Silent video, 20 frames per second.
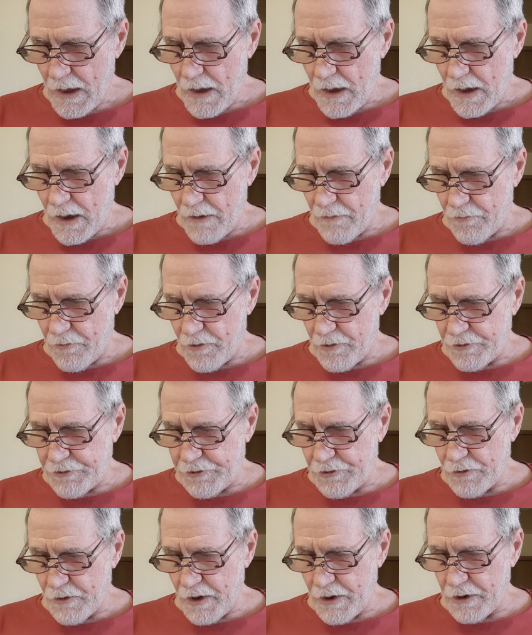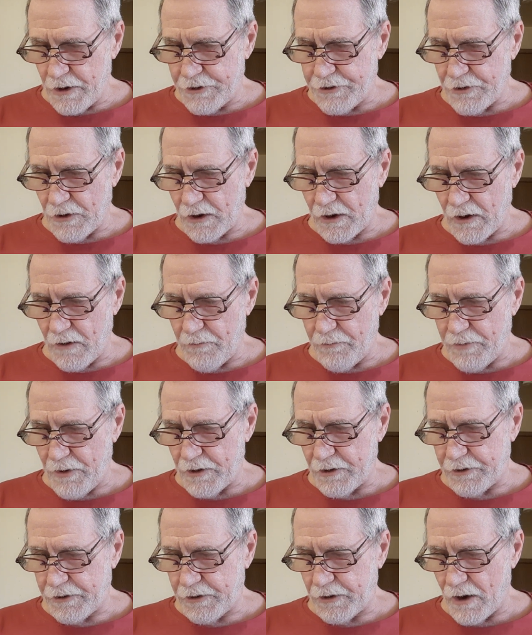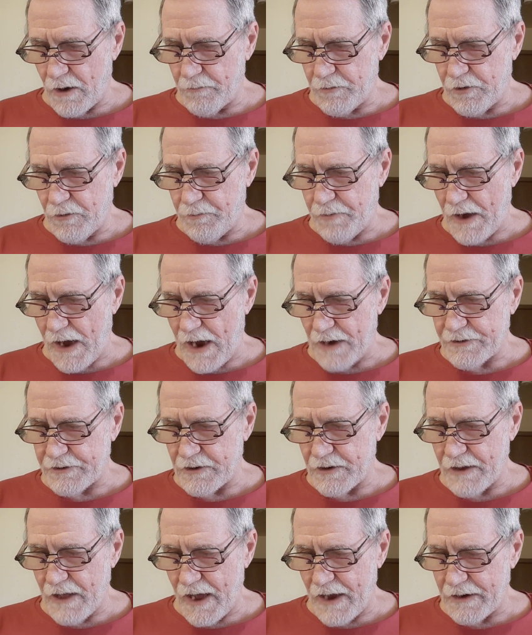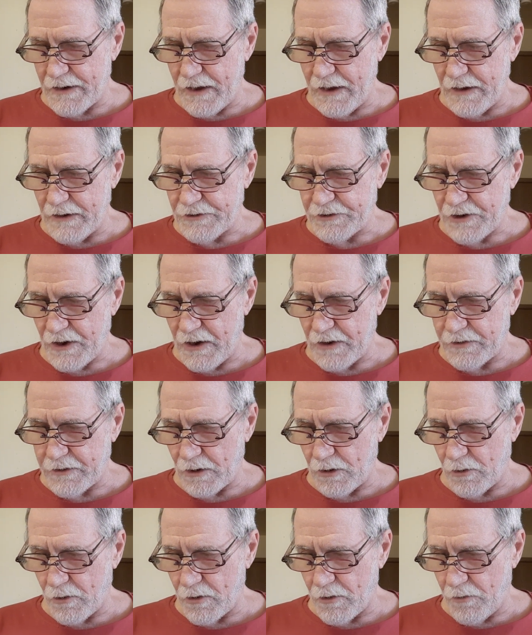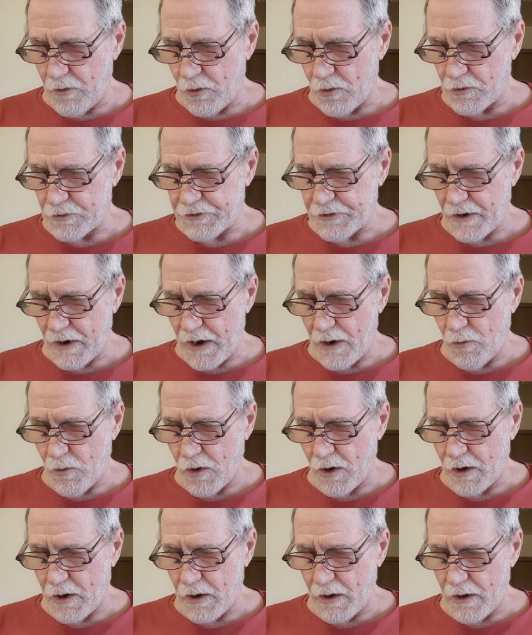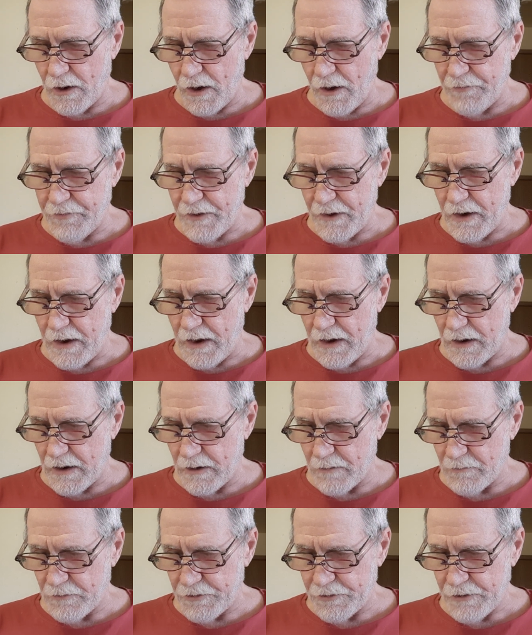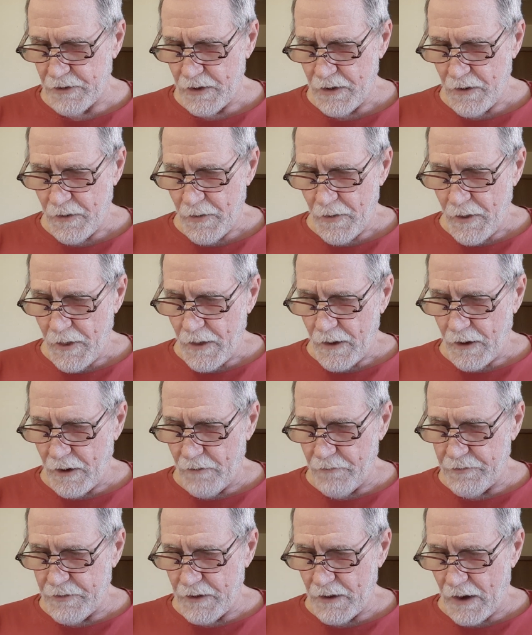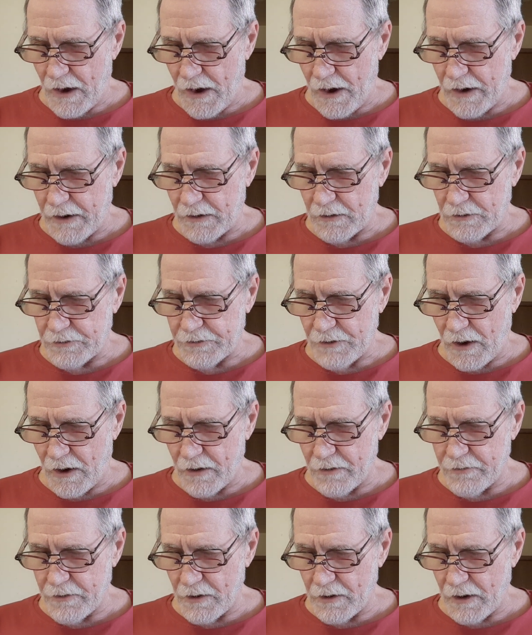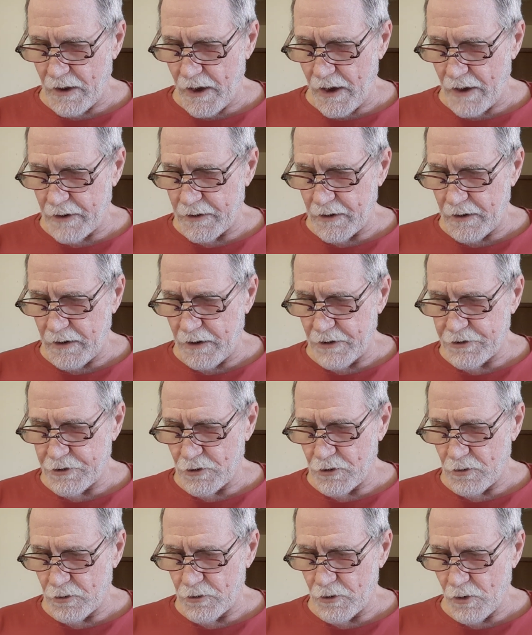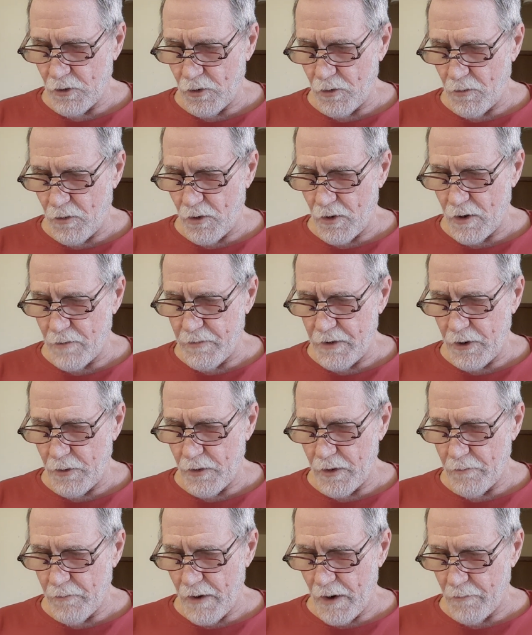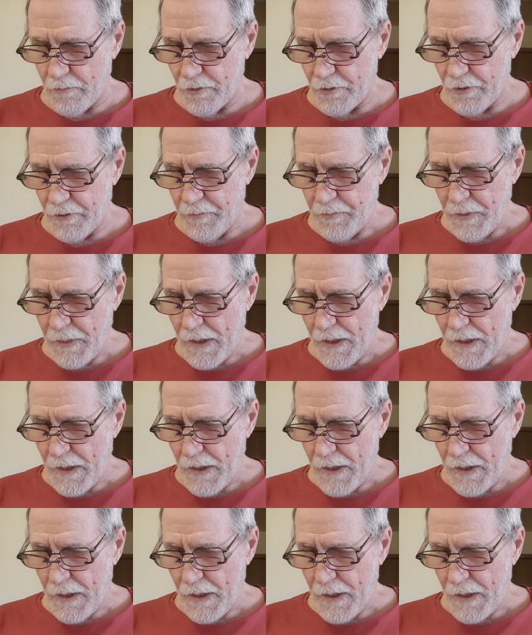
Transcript: And verse 2 And it shall come, come to pass in that day, saith the Lord of hosts, that I will cut off the names of the idols out of the land, and they shall no more be remembered.